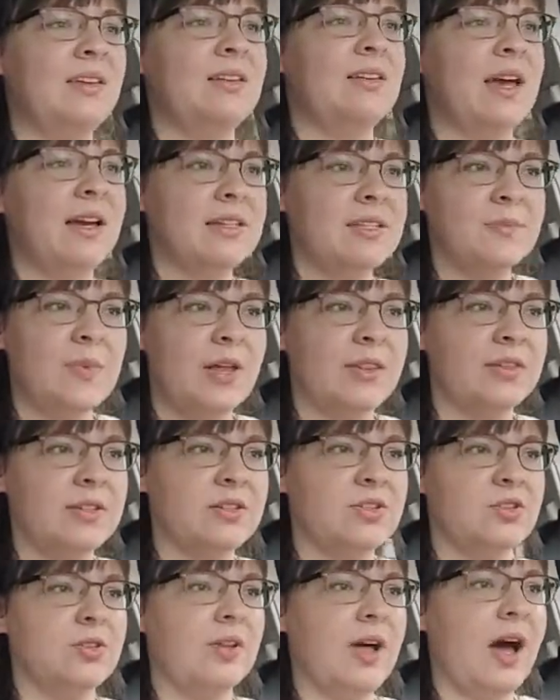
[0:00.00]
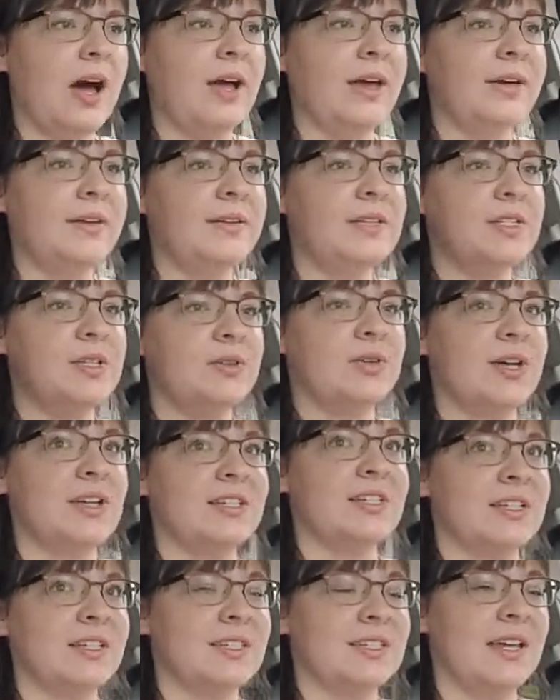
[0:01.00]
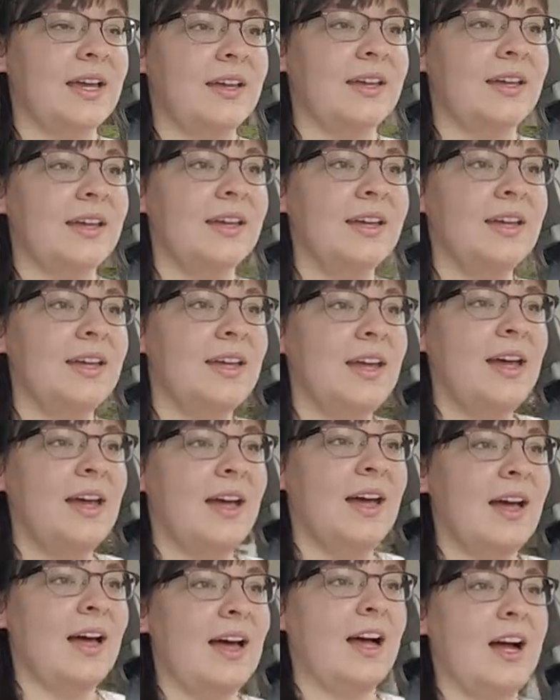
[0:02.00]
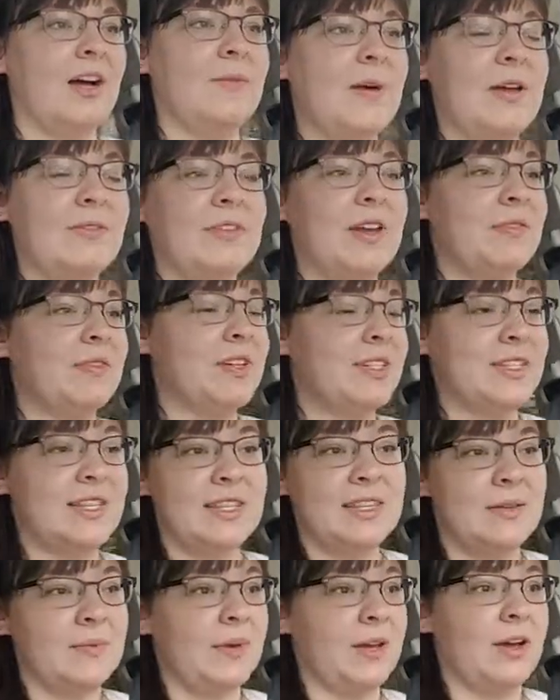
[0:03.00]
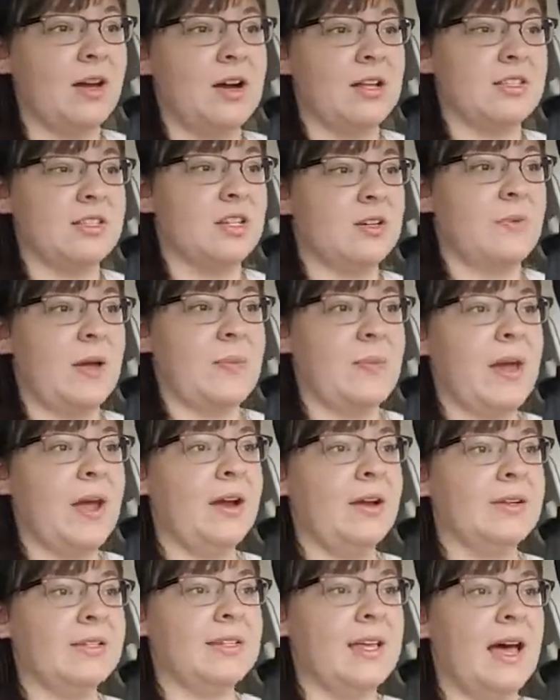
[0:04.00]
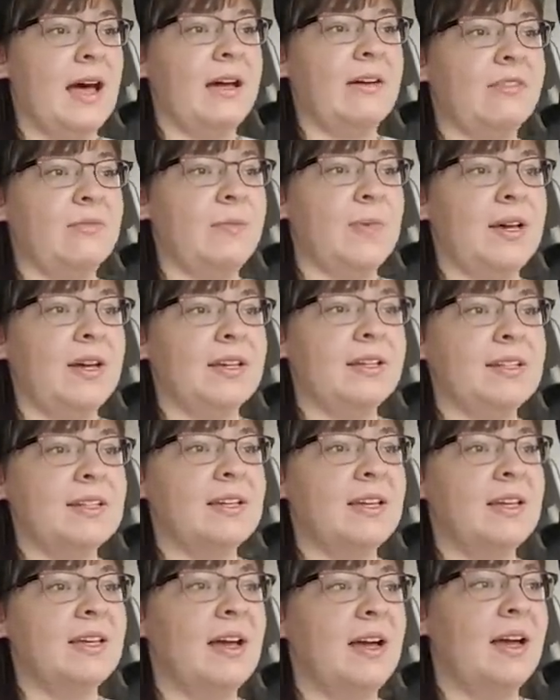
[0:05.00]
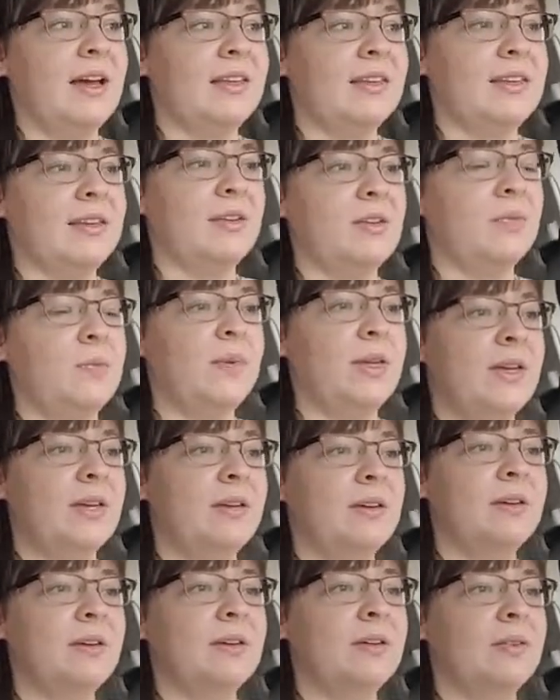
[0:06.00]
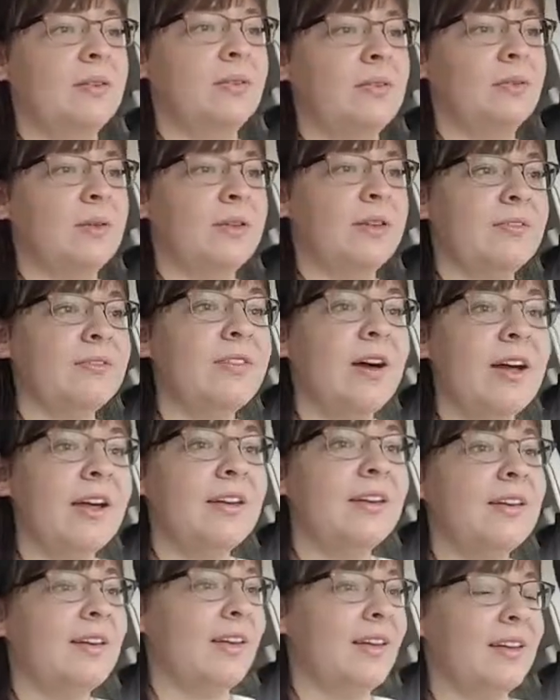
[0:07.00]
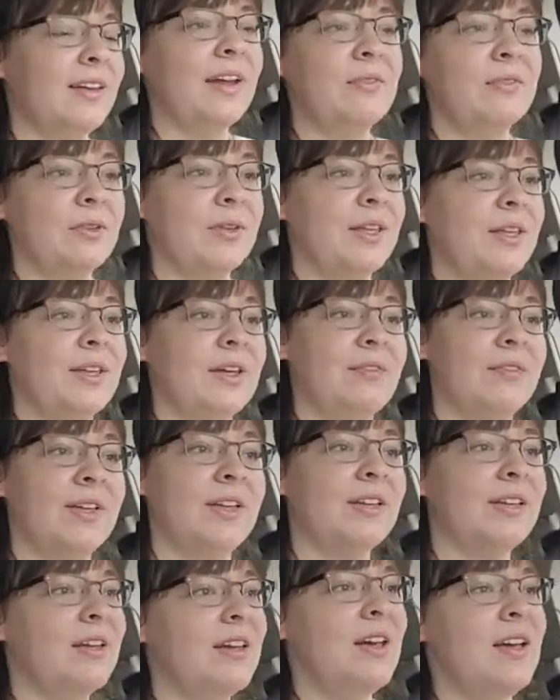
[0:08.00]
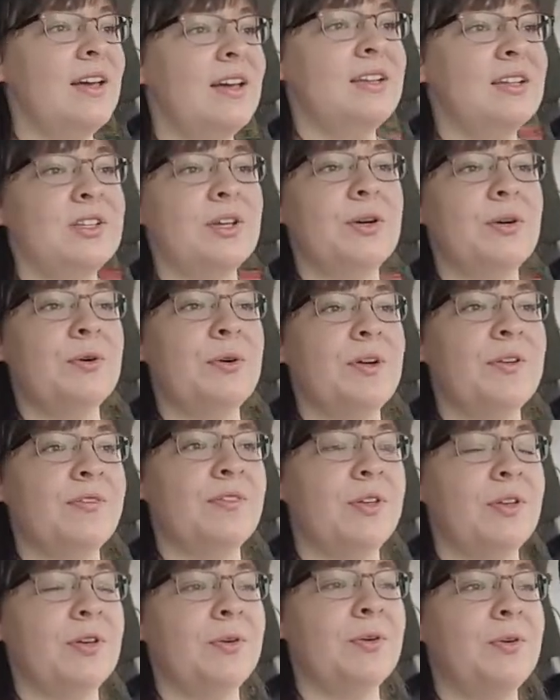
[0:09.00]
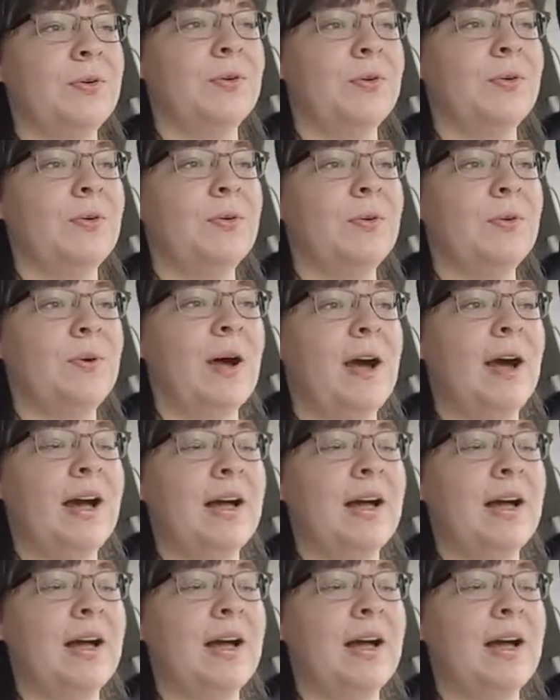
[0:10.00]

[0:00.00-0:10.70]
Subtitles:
next month in July, so that's exciting. I've never seen them in concert. My parents have, but I think it'll be really fun, and I really love it. So if you,